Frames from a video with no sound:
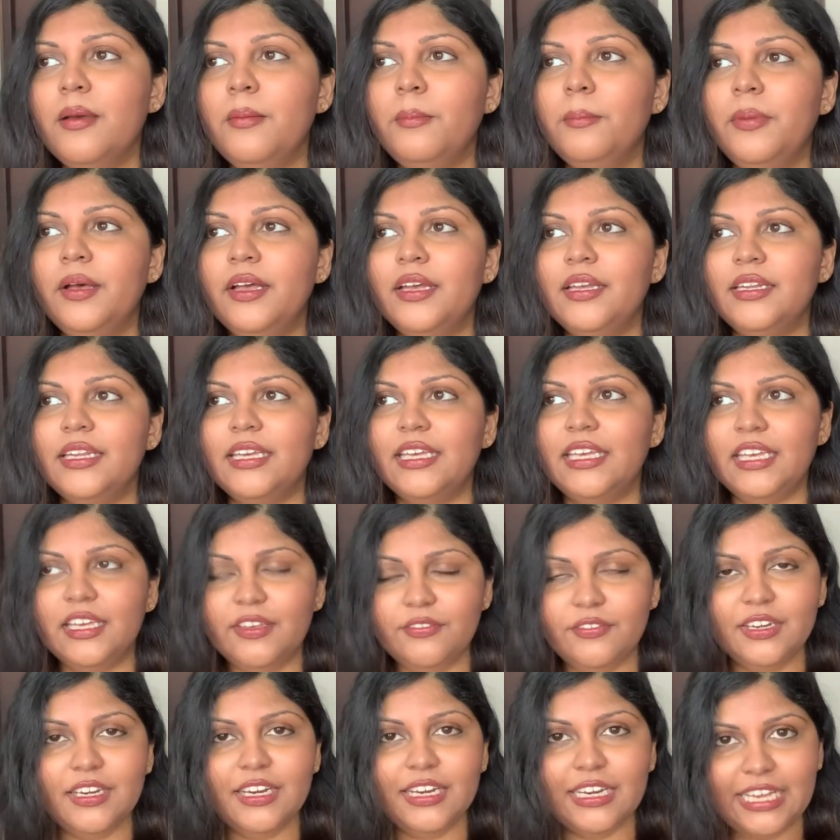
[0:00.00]
But
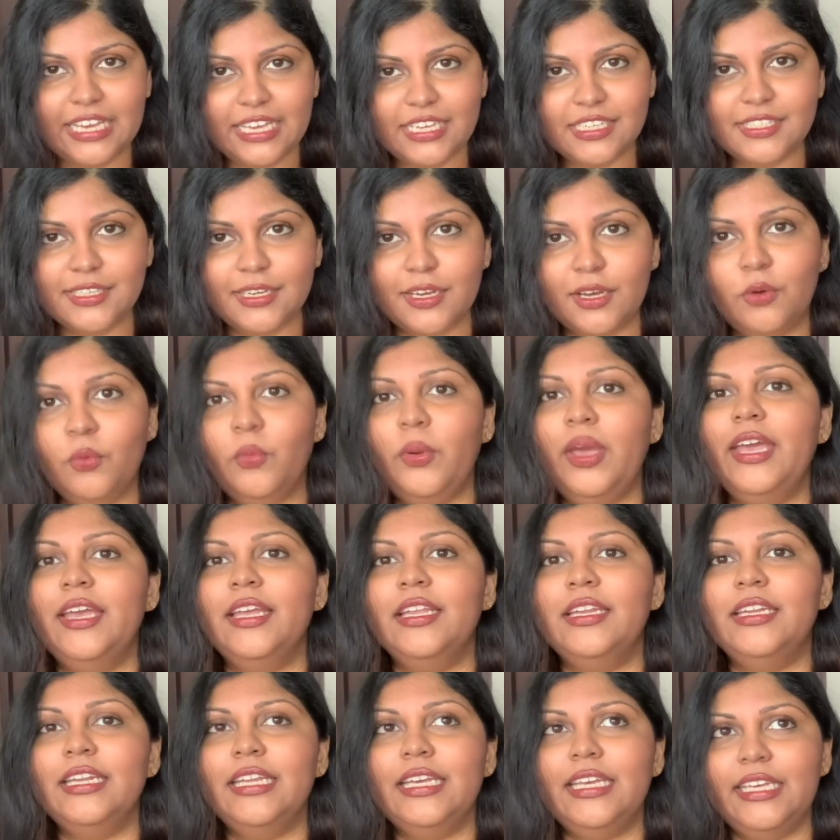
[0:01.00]
even later,
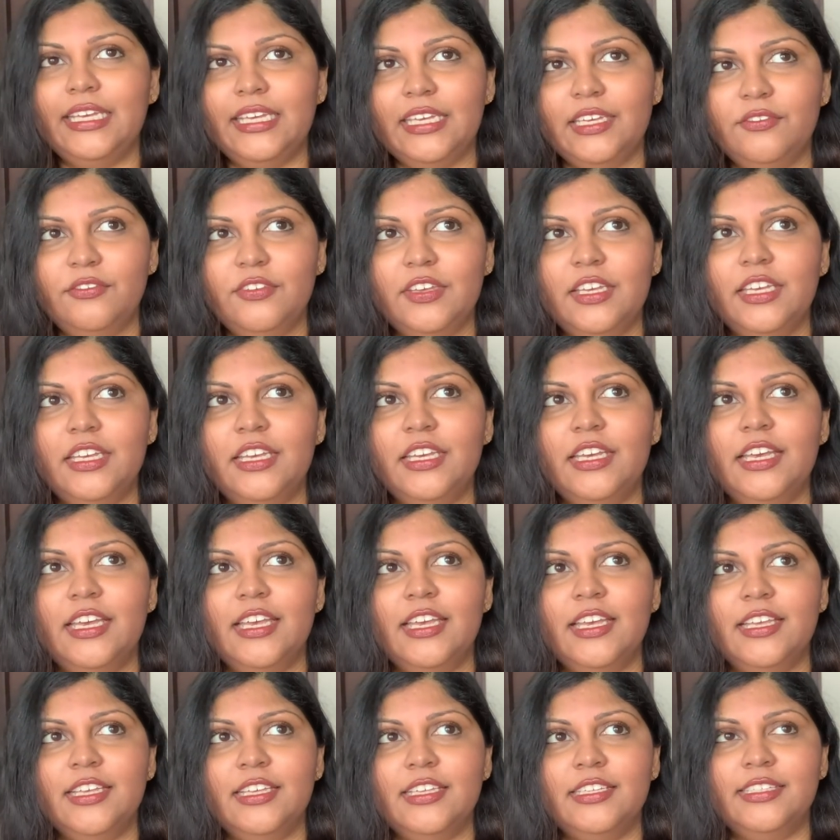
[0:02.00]
when Evie
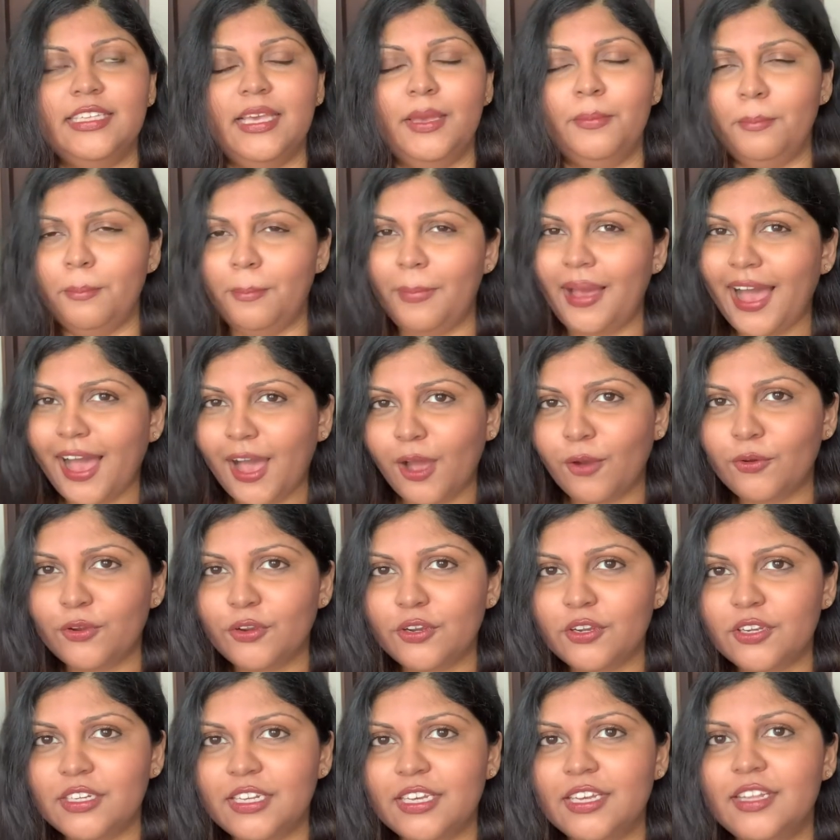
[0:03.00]
is
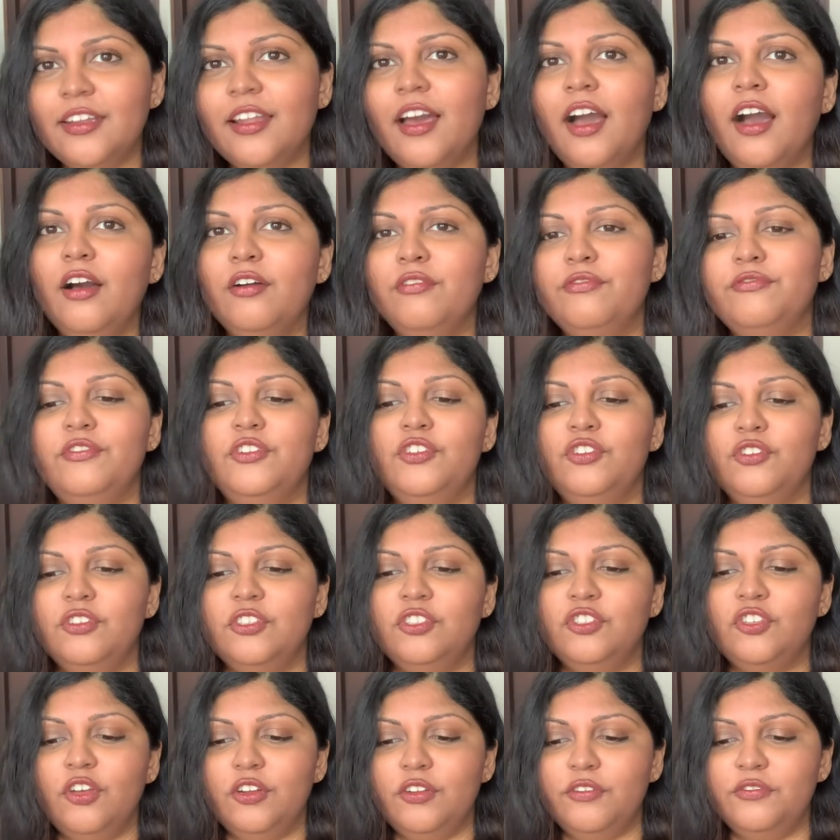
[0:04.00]
empowered enough to
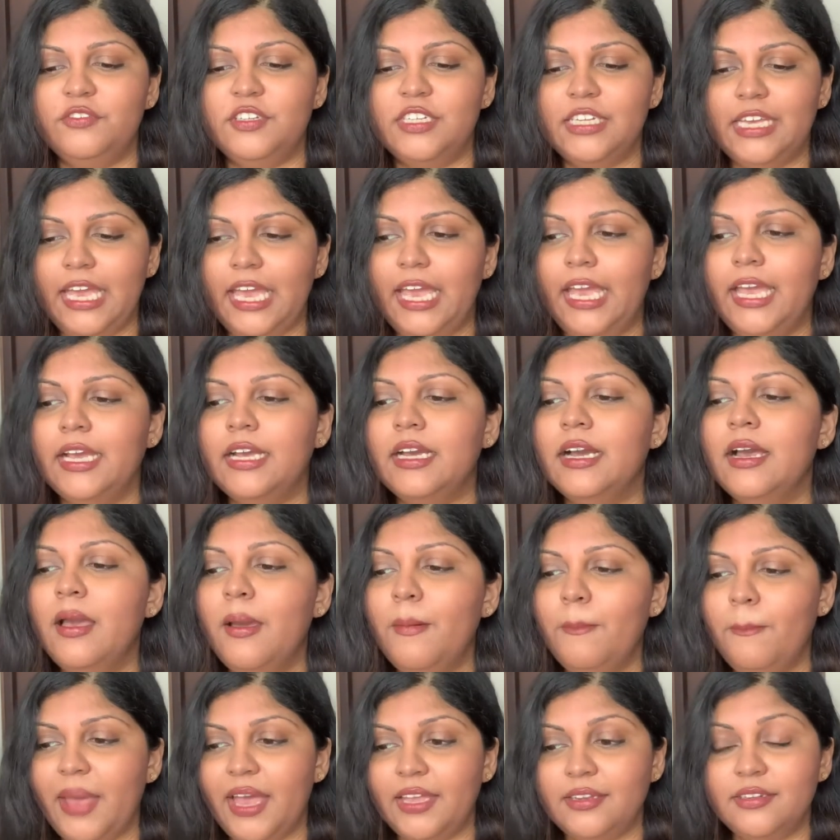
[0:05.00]
sort of take
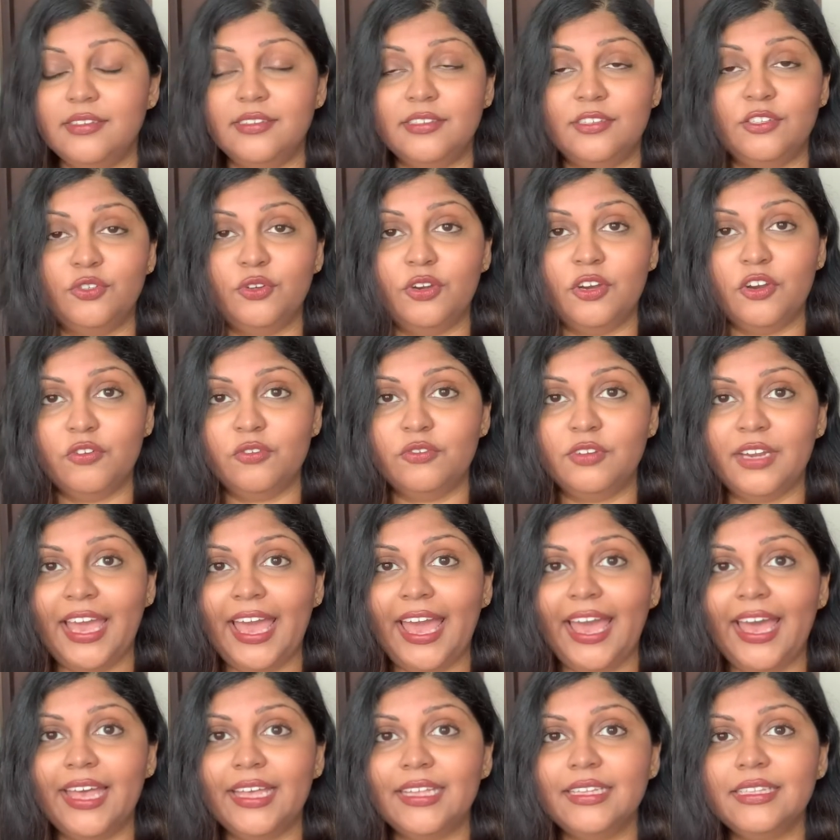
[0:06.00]
matters into her own
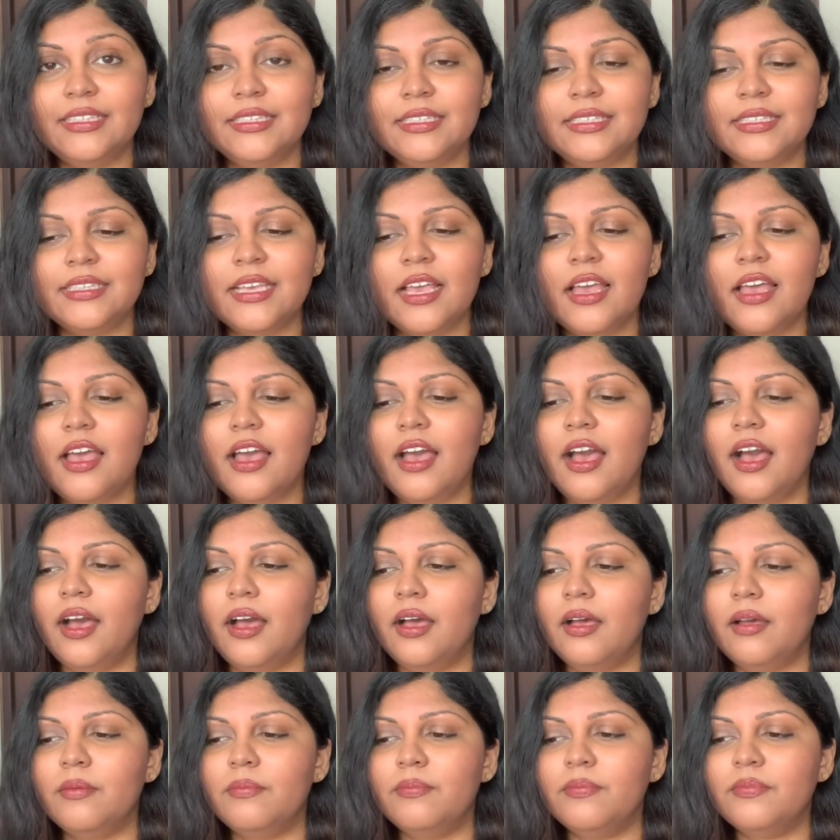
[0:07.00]
hands,
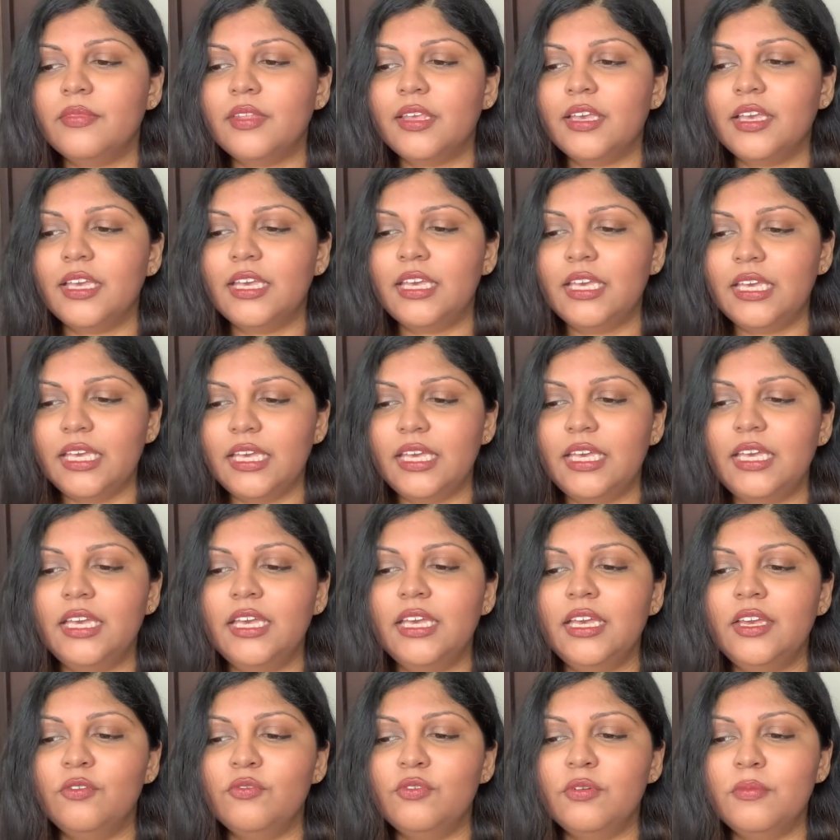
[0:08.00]

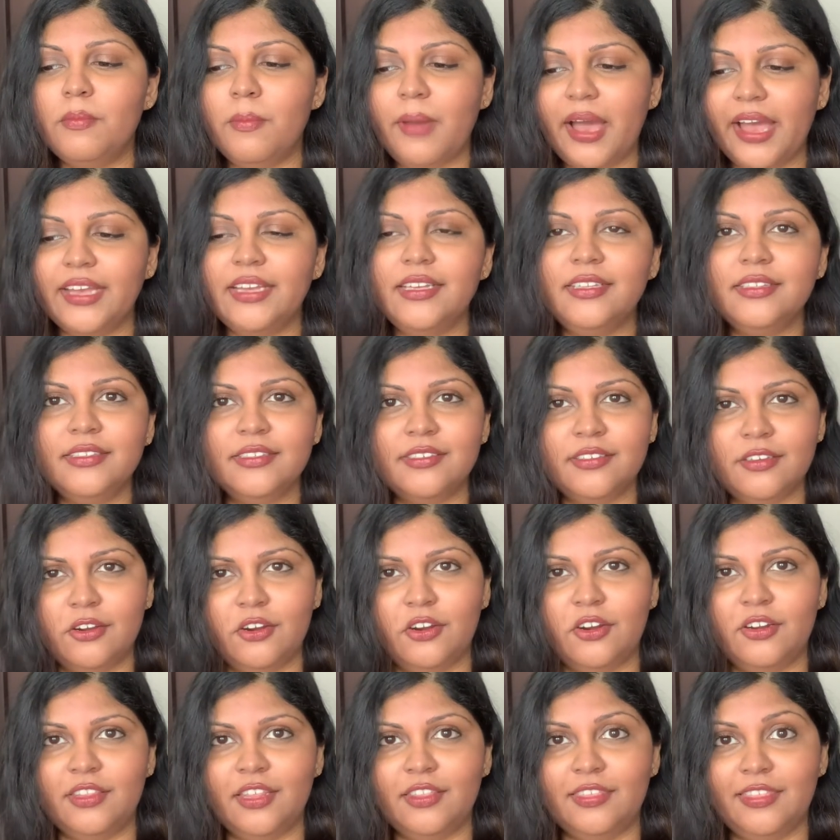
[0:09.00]
he reminds
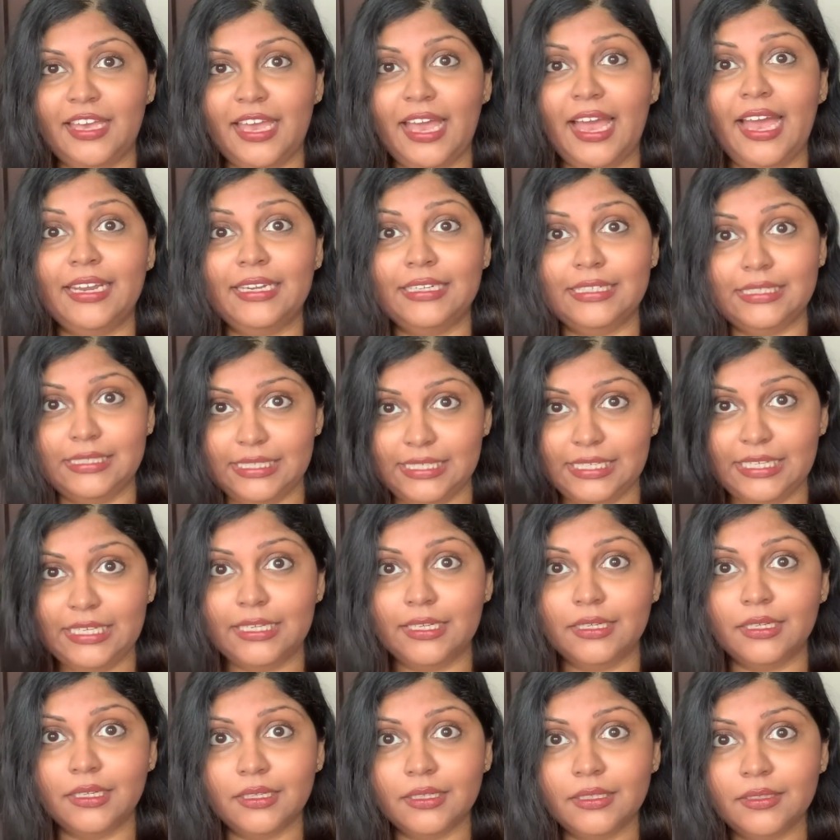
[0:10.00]
her that they had a
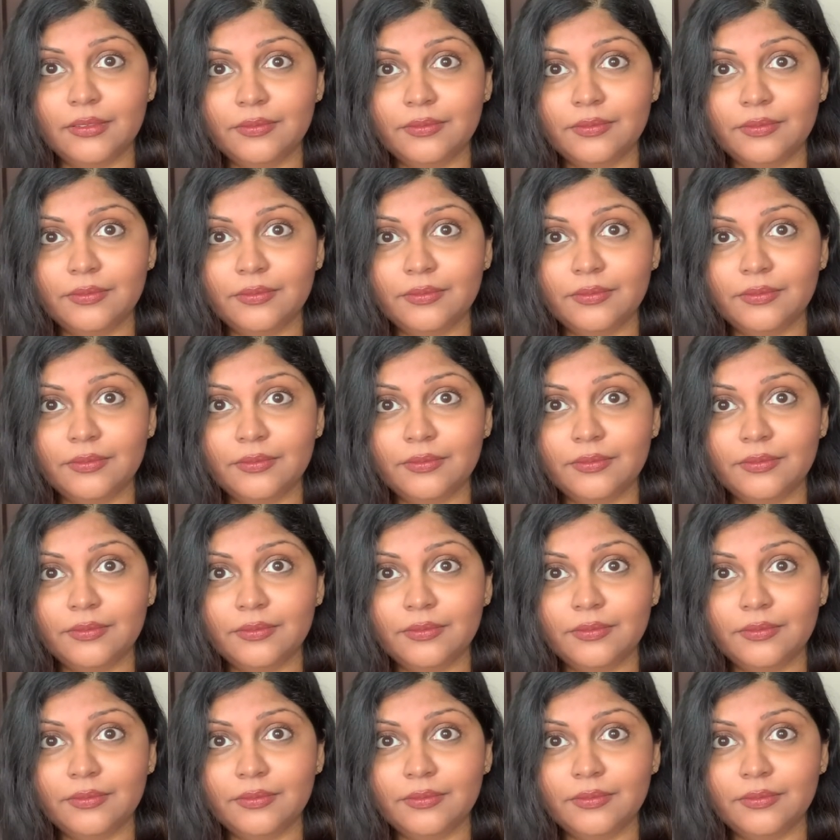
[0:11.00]
deal,